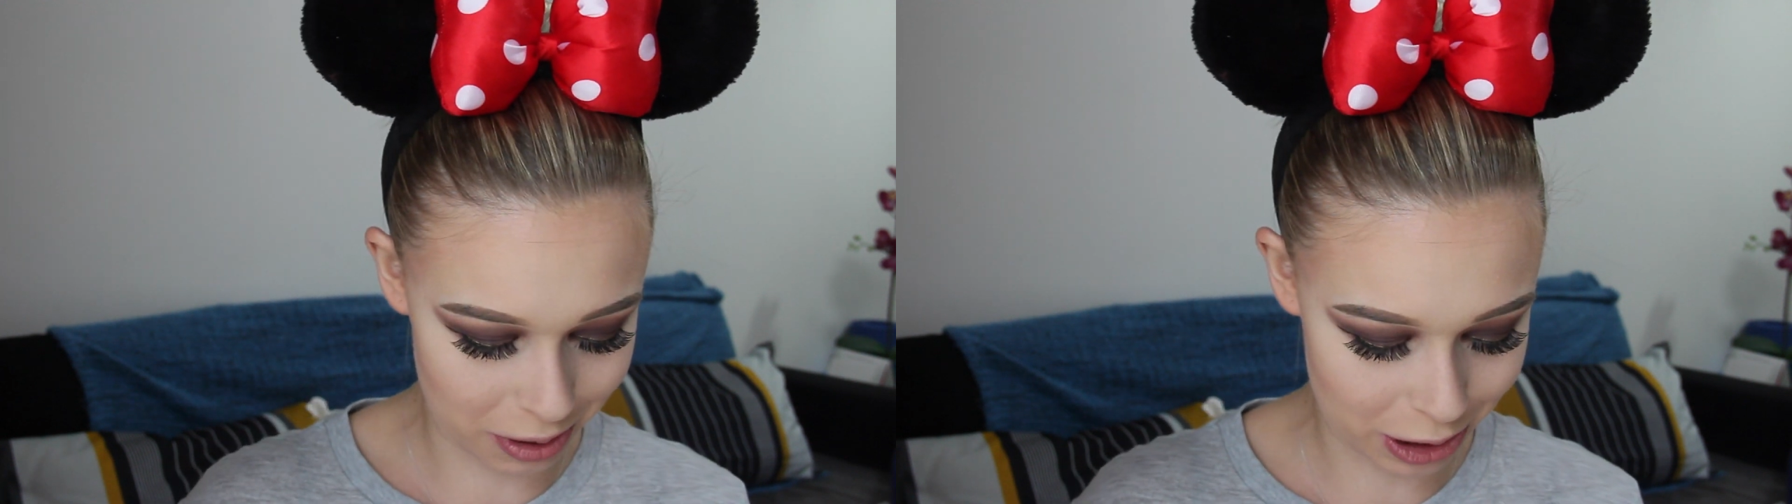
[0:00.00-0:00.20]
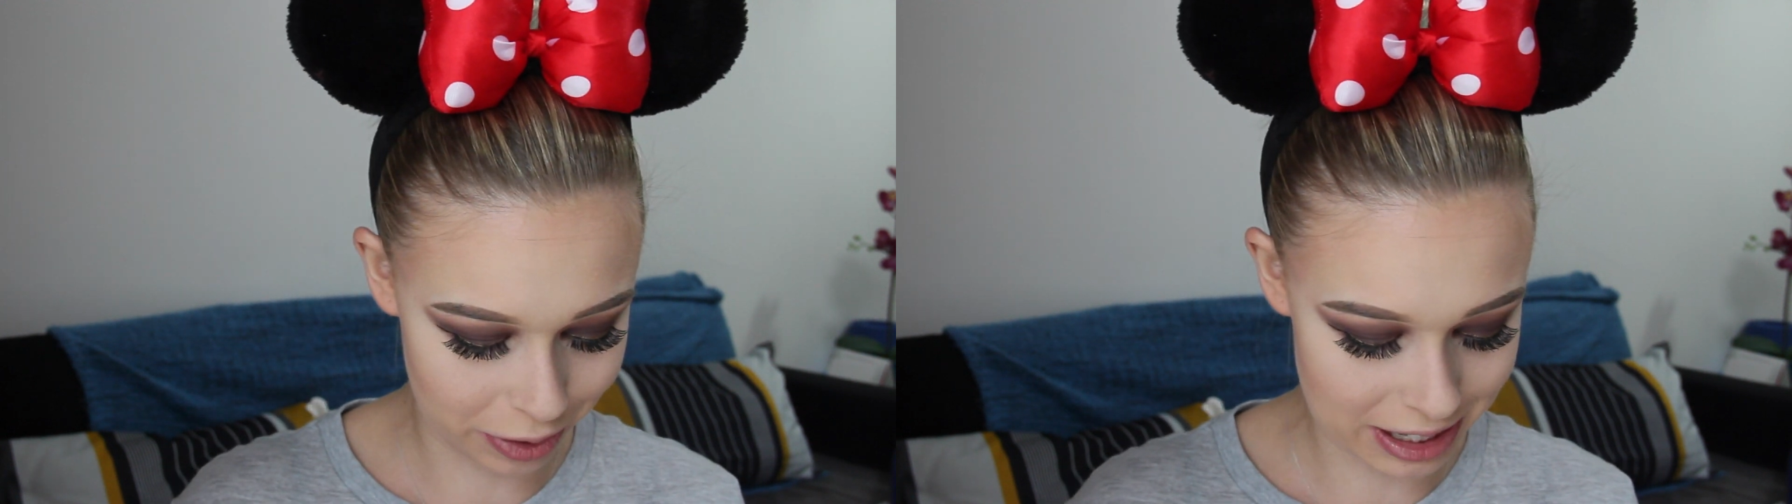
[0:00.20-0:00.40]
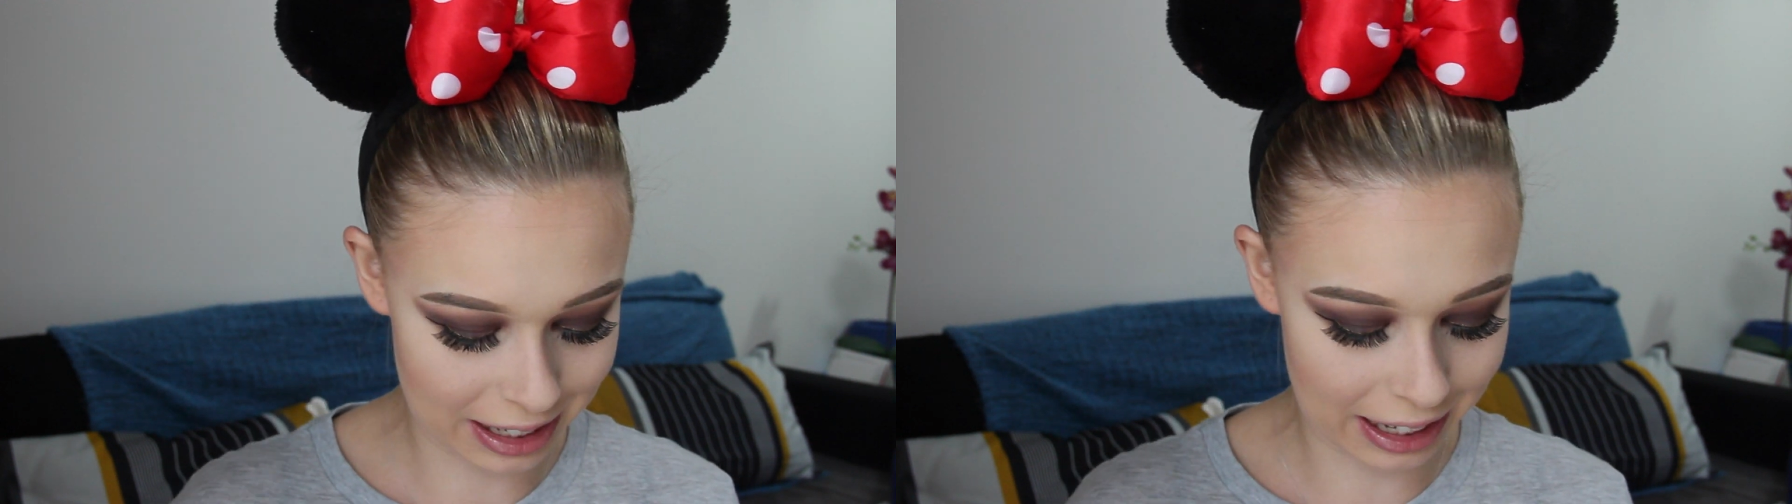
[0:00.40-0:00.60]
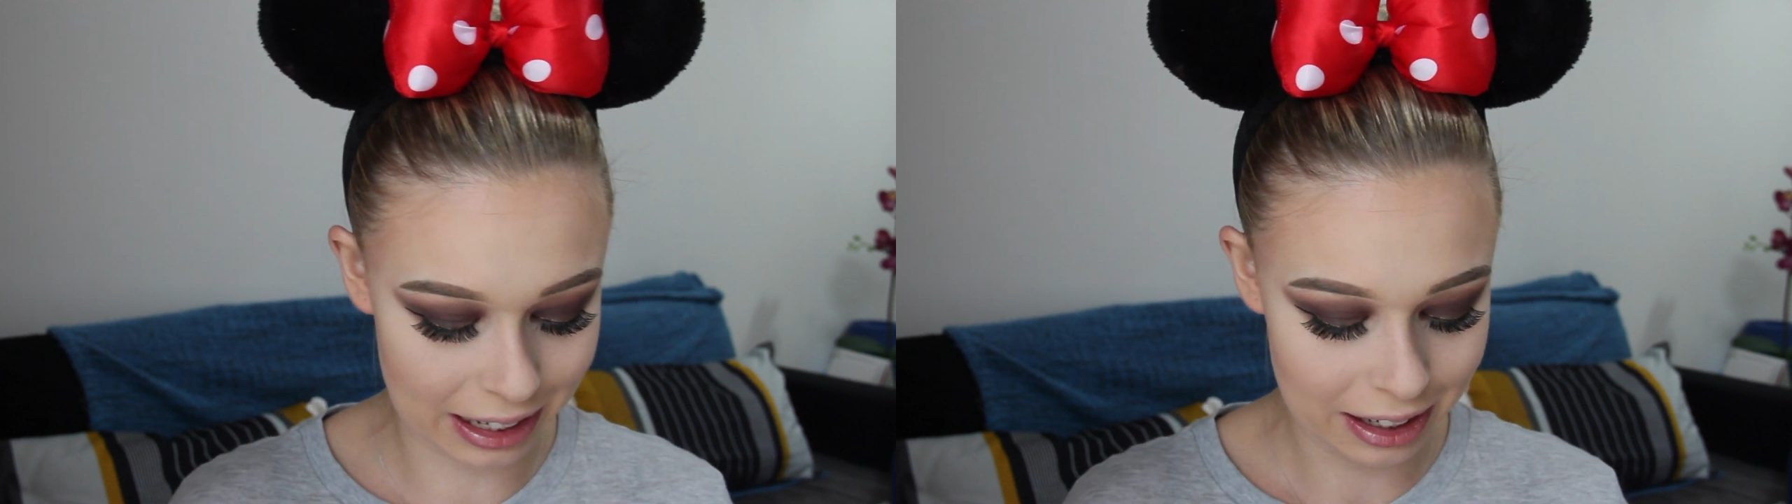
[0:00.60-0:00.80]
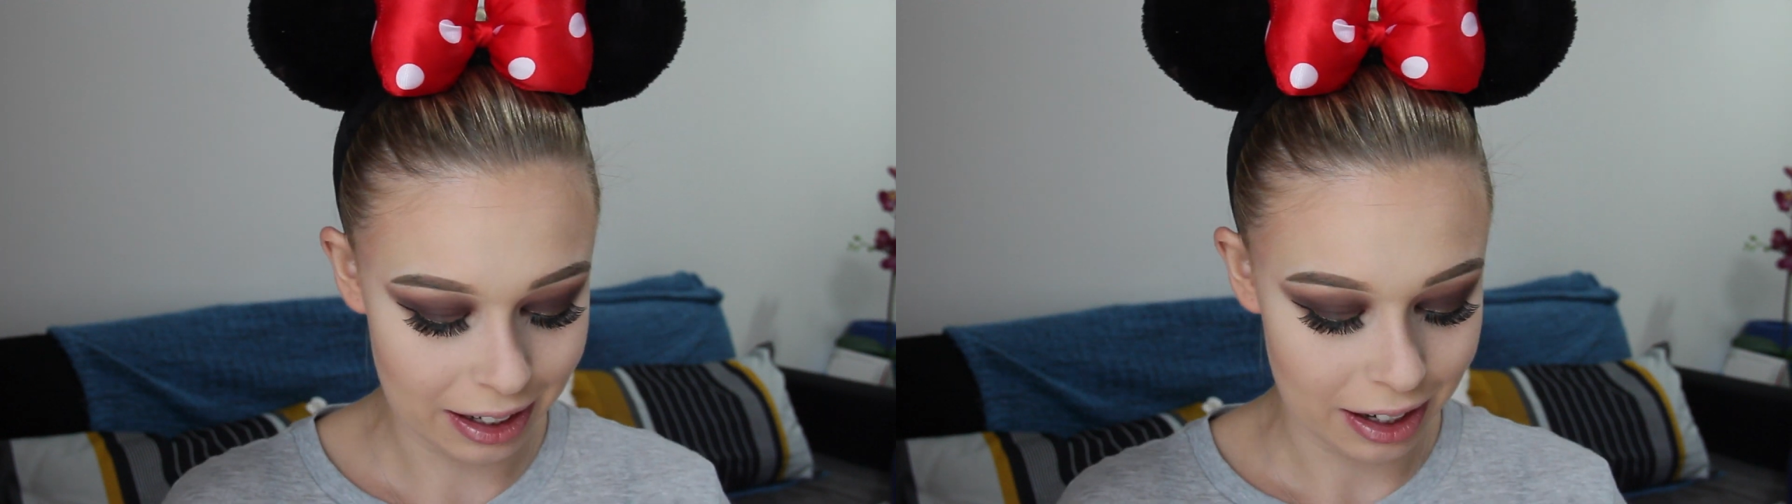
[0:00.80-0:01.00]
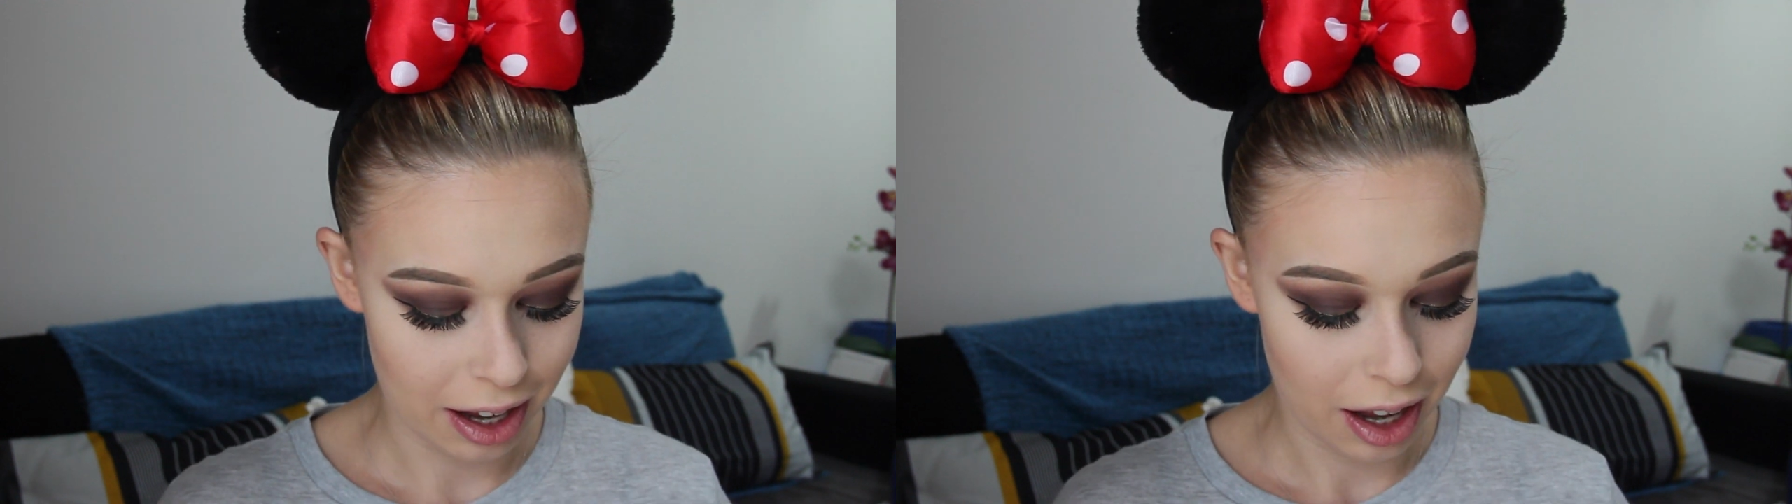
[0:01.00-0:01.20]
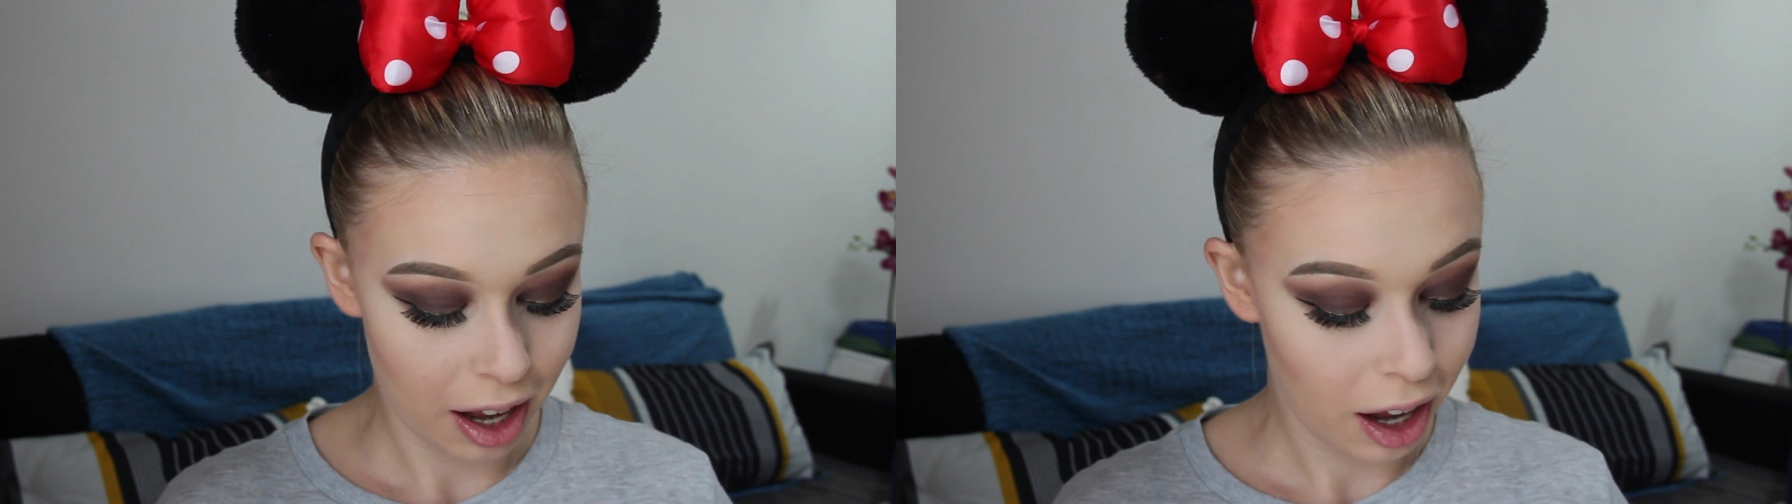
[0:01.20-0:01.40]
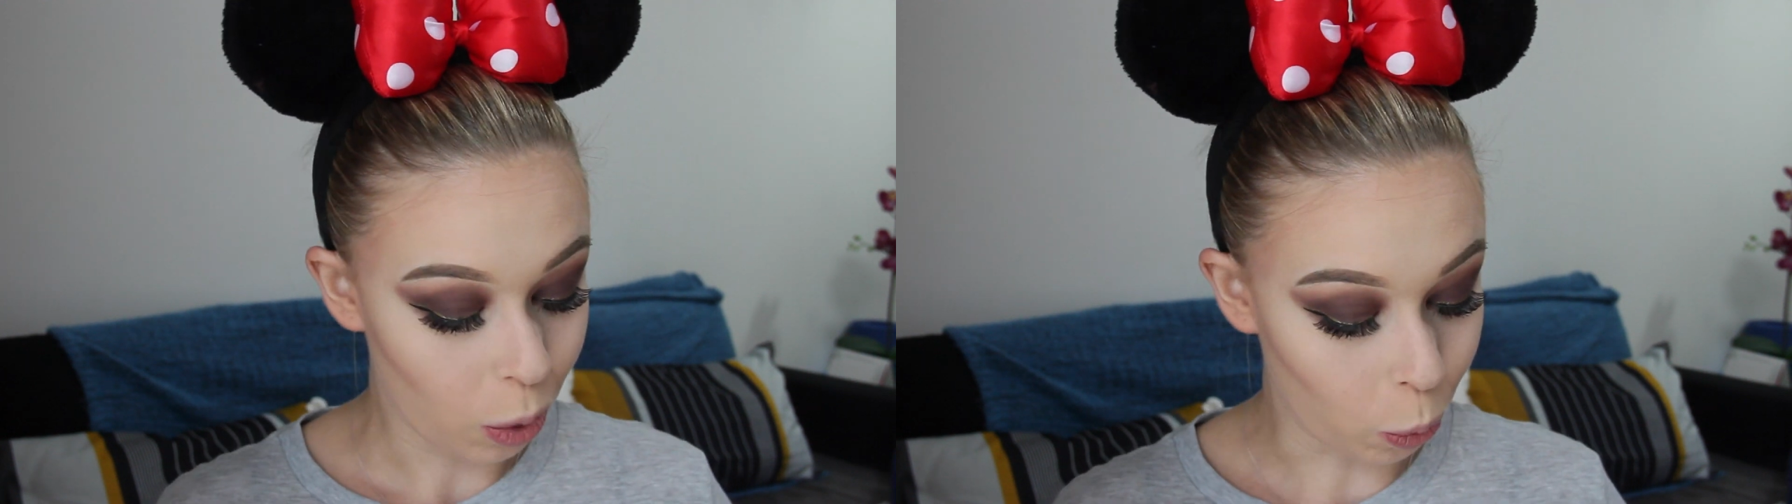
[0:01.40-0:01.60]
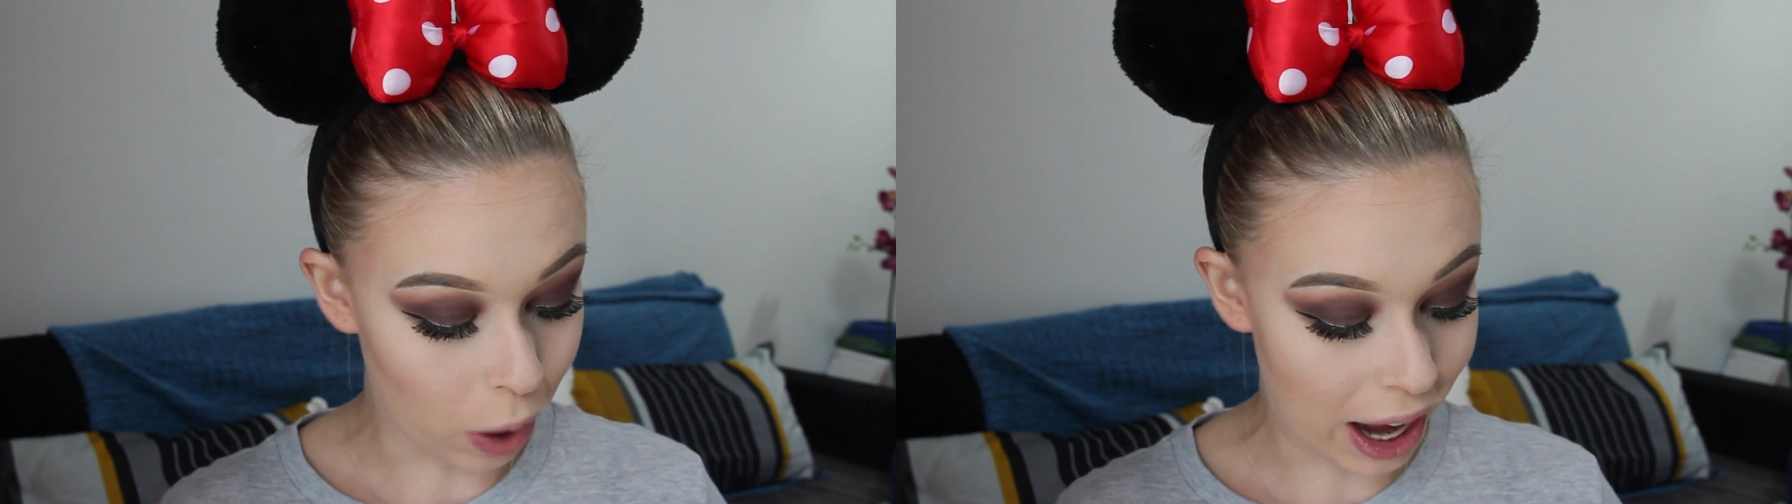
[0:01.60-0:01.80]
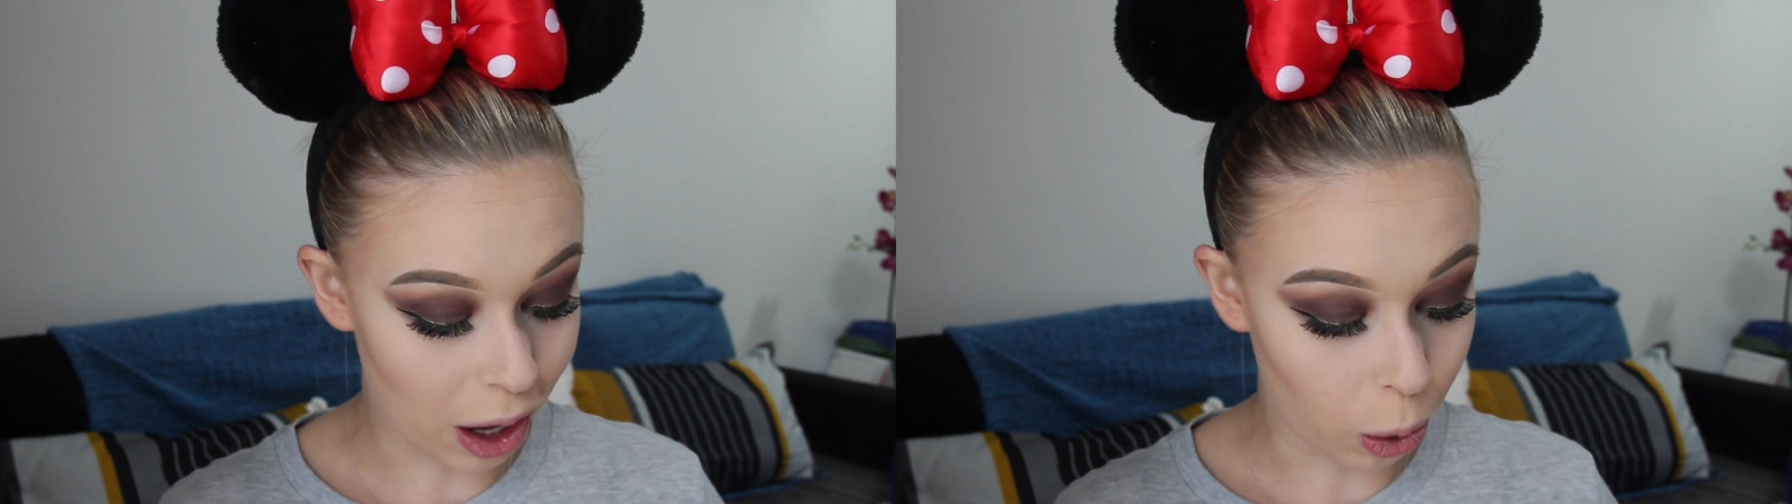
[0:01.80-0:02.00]
much recently?
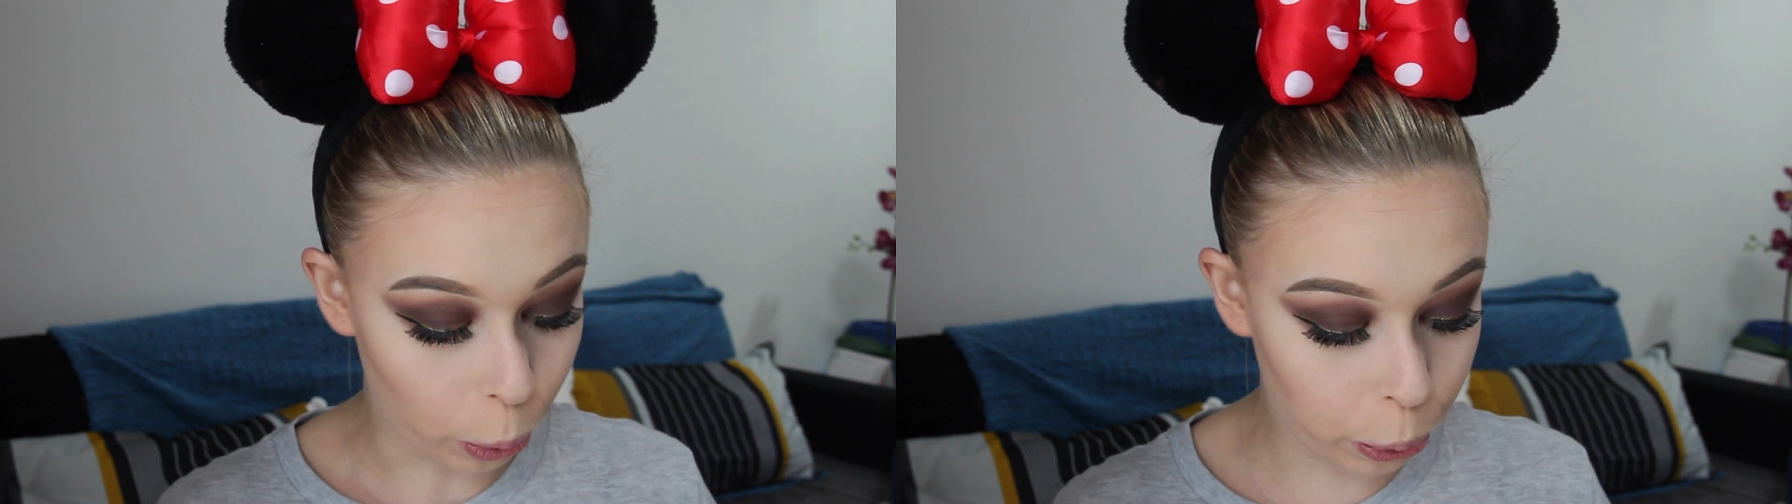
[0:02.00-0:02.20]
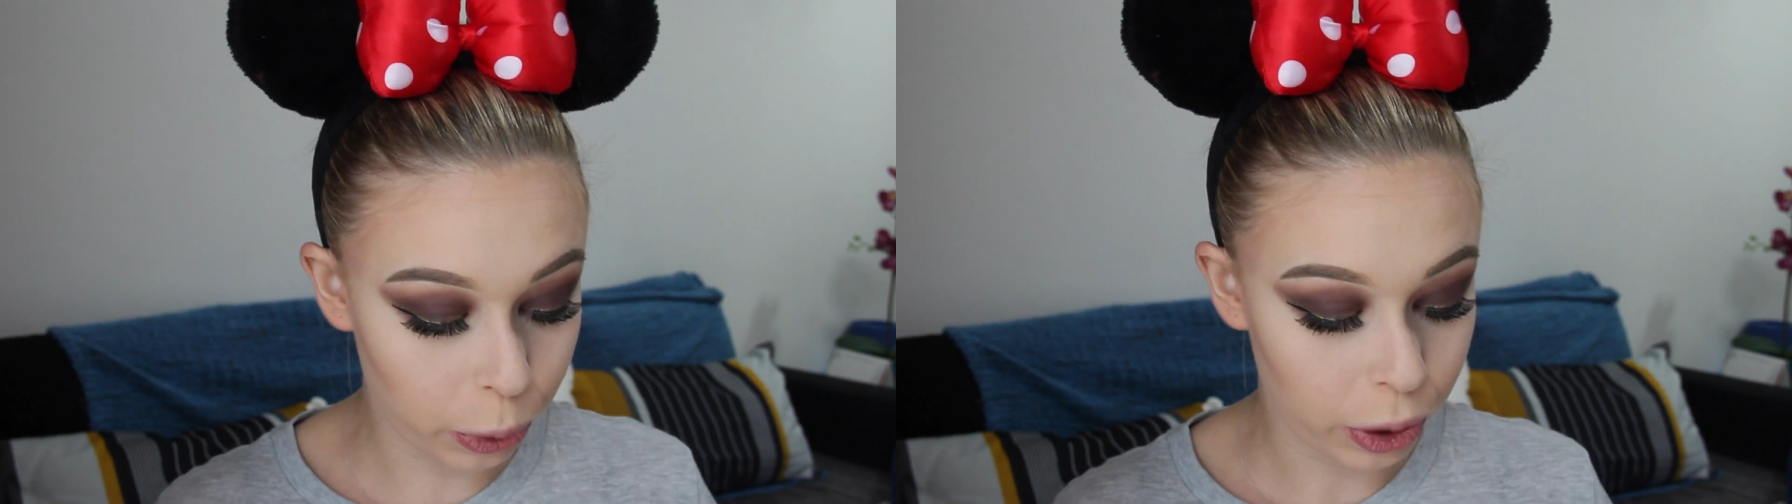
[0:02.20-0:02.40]
Wow.